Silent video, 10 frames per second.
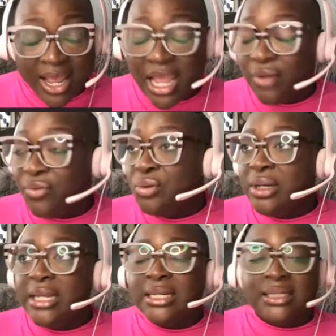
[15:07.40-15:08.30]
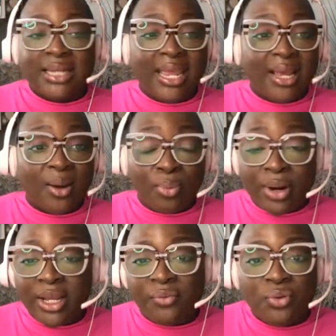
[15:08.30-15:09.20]
If you need to take a
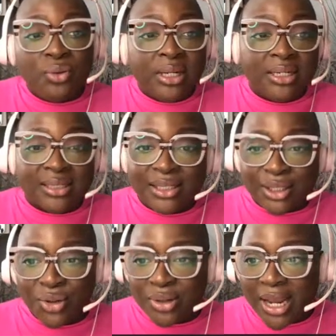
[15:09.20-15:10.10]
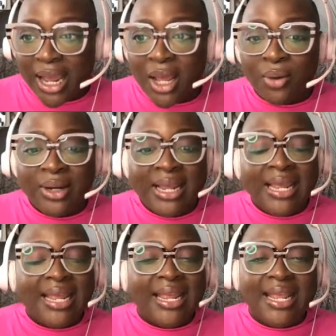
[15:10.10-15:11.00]
break, if you need to slow down,
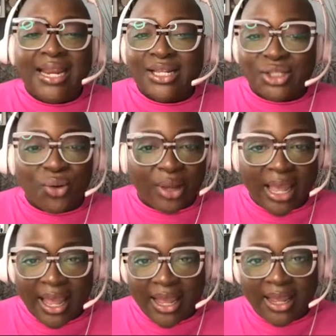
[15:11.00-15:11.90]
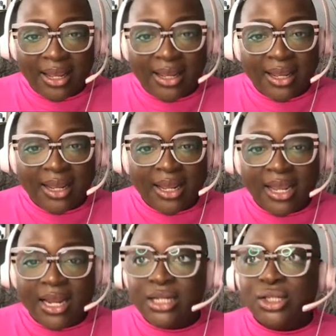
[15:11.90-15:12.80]
it is okay.
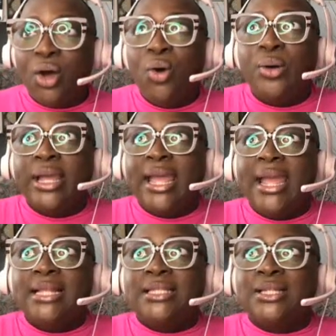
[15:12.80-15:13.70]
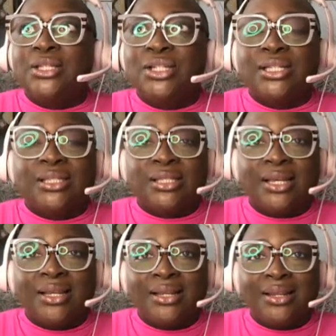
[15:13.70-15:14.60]
It is okay to just
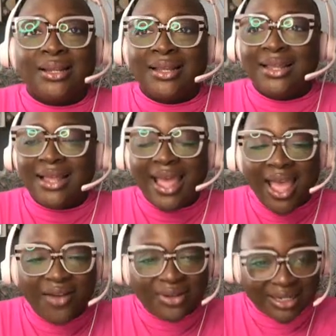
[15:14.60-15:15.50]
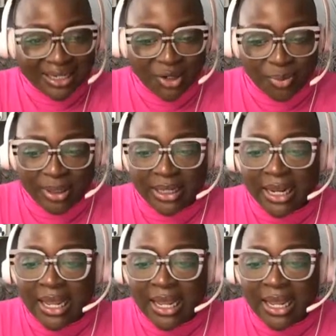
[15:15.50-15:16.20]
have a little bit